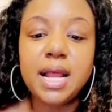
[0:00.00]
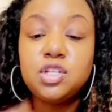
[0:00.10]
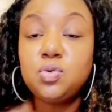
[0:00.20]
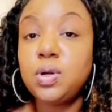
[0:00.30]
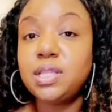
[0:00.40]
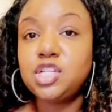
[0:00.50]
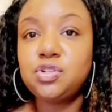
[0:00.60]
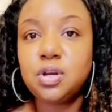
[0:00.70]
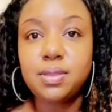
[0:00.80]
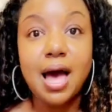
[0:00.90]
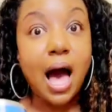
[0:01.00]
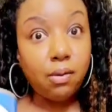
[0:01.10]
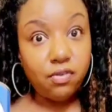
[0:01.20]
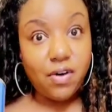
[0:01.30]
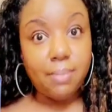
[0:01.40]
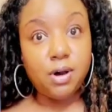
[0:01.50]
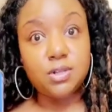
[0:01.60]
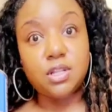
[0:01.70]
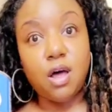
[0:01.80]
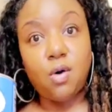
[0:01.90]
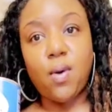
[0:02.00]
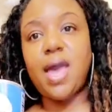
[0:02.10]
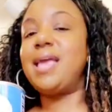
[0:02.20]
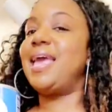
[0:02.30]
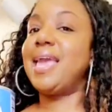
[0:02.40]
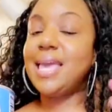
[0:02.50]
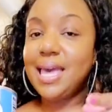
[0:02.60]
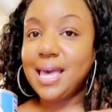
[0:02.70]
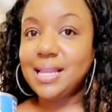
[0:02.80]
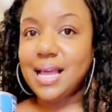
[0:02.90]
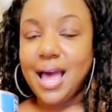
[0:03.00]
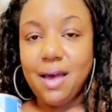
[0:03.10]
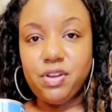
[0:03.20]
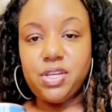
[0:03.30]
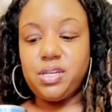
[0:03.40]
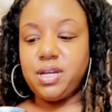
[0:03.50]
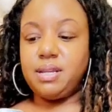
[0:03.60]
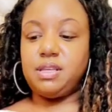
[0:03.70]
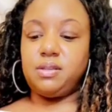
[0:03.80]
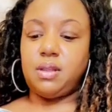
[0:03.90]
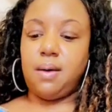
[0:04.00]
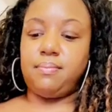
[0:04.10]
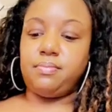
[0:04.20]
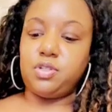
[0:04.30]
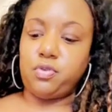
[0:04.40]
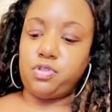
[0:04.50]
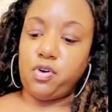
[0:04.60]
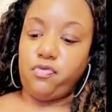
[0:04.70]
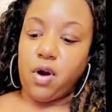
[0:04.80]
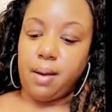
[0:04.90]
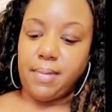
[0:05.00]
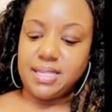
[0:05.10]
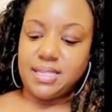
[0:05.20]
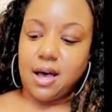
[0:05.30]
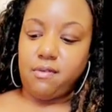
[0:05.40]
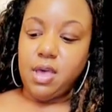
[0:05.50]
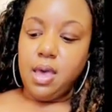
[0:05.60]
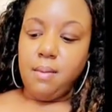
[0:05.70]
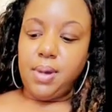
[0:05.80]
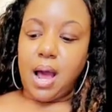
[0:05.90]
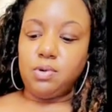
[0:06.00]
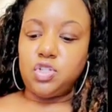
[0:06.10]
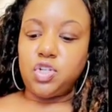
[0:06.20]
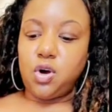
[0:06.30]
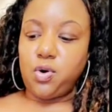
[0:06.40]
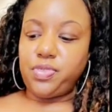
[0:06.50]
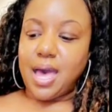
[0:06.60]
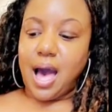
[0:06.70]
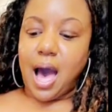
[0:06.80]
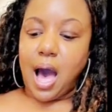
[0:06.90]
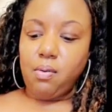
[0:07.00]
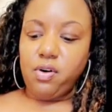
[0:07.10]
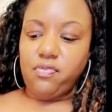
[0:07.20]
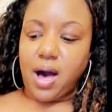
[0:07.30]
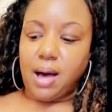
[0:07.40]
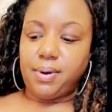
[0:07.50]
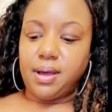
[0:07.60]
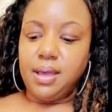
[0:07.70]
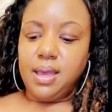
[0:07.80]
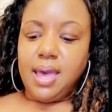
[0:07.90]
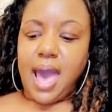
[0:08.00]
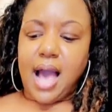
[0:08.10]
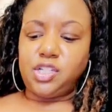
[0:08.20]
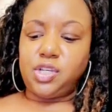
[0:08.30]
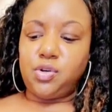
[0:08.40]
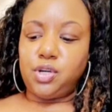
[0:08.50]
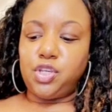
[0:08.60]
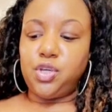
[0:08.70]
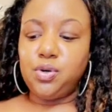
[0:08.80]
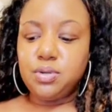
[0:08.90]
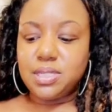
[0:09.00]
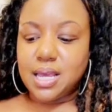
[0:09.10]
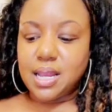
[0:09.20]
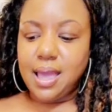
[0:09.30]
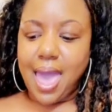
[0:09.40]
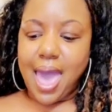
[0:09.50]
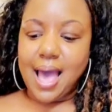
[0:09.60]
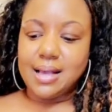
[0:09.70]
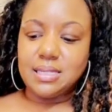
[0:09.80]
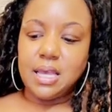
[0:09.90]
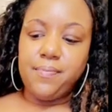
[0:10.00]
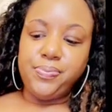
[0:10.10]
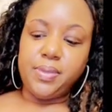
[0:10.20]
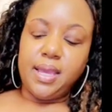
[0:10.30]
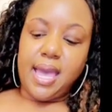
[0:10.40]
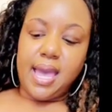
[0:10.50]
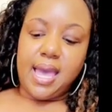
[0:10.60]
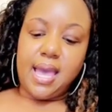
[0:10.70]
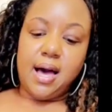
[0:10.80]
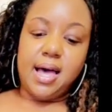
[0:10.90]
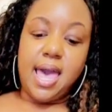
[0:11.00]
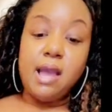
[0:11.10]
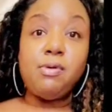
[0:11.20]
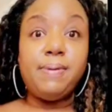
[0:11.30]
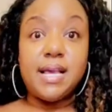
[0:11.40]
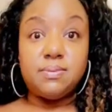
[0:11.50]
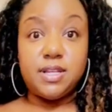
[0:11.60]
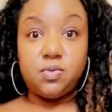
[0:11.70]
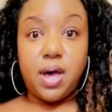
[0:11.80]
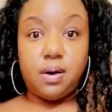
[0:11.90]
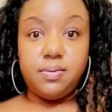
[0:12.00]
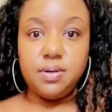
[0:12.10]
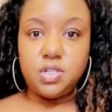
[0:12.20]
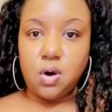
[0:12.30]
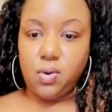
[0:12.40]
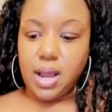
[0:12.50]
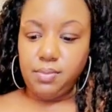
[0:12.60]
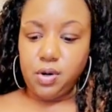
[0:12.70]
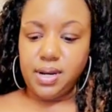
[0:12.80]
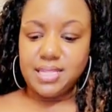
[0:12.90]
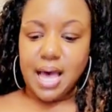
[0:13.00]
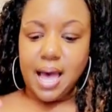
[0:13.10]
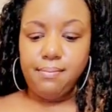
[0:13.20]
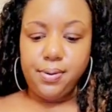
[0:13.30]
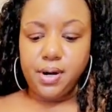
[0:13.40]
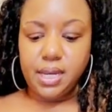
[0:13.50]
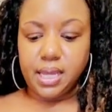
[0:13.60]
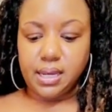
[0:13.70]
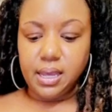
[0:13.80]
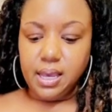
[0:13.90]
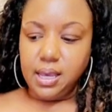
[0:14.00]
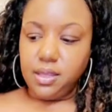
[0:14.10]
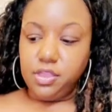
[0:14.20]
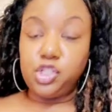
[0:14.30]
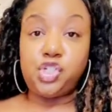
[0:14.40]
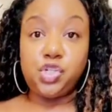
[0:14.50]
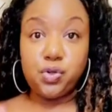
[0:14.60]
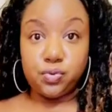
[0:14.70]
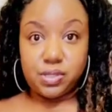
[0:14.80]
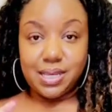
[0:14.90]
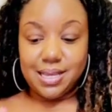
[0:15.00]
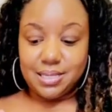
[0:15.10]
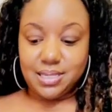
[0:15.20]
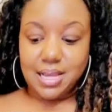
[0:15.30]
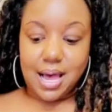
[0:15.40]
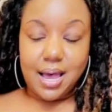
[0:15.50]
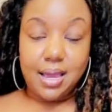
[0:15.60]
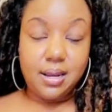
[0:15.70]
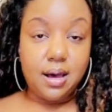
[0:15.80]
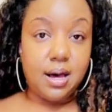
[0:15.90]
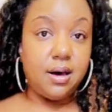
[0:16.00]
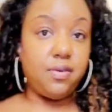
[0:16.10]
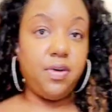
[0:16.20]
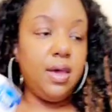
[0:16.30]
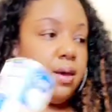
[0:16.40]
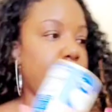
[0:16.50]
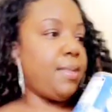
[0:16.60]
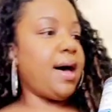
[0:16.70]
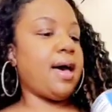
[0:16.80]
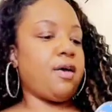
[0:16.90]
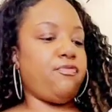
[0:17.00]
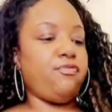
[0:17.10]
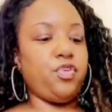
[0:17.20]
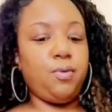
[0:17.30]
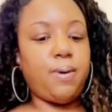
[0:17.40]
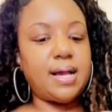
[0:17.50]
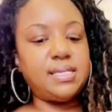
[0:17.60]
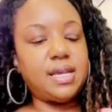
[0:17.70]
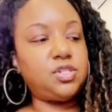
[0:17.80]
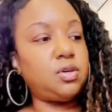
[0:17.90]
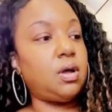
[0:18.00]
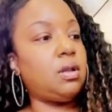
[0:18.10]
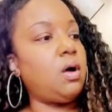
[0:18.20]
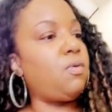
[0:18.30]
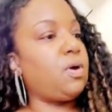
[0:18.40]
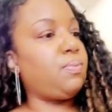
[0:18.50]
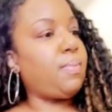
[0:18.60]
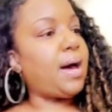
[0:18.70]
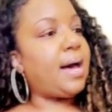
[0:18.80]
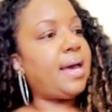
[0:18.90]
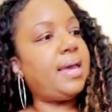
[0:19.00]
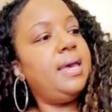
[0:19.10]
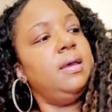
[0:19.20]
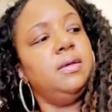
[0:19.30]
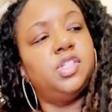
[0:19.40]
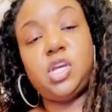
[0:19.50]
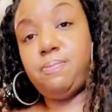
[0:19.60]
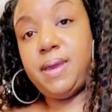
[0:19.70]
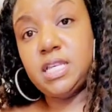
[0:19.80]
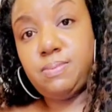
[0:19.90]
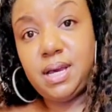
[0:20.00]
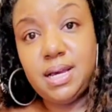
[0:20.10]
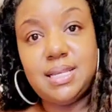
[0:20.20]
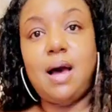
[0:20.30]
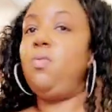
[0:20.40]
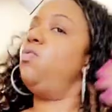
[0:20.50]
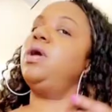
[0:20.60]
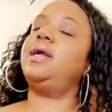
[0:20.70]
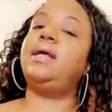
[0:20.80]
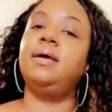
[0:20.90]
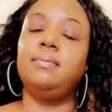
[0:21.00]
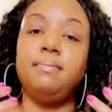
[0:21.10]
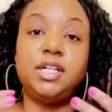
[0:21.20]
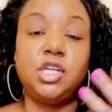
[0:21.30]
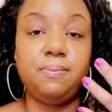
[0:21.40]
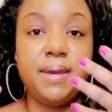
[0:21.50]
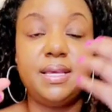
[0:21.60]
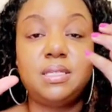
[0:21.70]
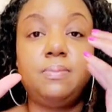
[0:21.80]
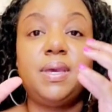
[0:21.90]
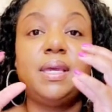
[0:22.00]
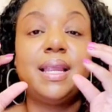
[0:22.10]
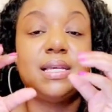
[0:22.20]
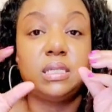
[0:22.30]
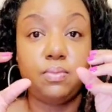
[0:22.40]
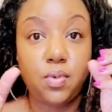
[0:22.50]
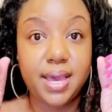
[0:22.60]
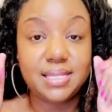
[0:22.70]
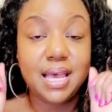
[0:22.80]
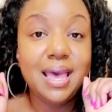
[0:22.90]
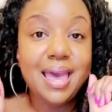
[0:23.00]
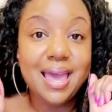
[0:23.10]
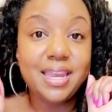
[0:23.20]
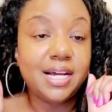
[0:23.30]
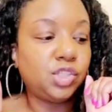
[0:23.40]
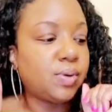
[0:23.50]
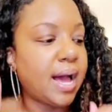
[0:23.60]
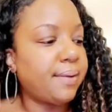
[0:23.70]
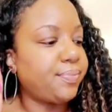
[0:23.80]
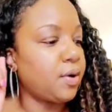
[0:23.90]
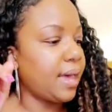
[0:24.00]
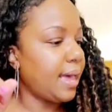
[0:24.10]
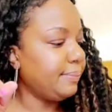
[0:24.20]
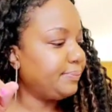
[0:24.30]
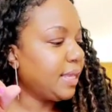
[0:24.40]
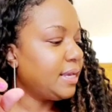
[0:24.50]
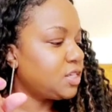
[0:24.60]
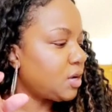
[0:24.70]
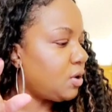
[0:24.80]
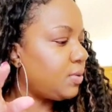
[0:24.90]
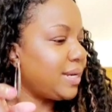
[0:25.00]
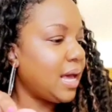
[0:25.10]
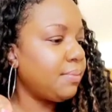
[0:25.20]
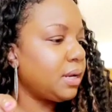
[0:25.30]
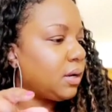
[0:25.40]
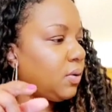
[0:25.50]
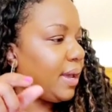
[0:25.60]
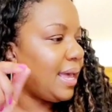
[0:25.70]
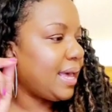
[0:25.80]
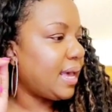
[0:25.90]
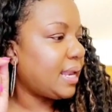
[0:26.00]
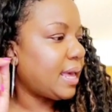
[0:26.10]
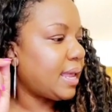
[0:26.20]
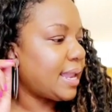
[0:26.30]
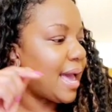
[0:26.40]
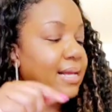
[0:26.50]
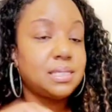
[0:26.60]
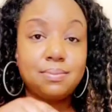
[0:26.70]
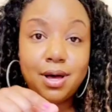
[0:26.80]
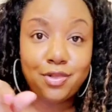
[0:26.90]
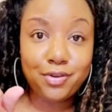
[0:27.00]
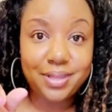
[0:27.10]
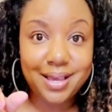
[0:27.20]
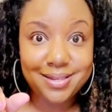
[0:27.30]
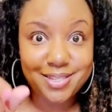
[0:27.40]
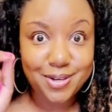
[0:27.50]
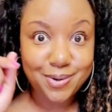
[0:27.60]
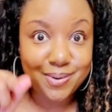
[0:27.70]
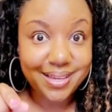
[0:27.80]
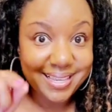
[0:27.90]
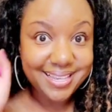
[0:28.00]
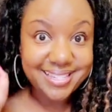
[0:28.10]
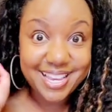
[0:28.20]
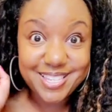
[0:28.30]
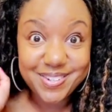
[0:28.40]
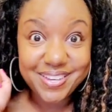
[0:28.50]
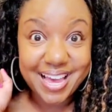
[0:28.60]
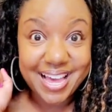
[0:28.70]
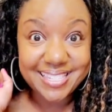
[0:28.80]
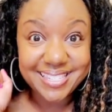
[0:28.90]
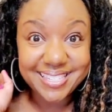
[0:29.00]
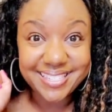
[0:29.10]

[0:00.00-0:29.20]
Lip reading: but I just want to let you know that aquafaba goes a long way, and I haven't done it so far myself, but I was told that aquafaba, actually you can use it as a egg replacement as well. So what I'm doing is I'm putting the juice inside of my food processor along with my chickpeas because I want my chickpeas to be nice and moist and not dry. Okay, so now I'm gonna go ahead and add some other things, so stay tuned, you guys.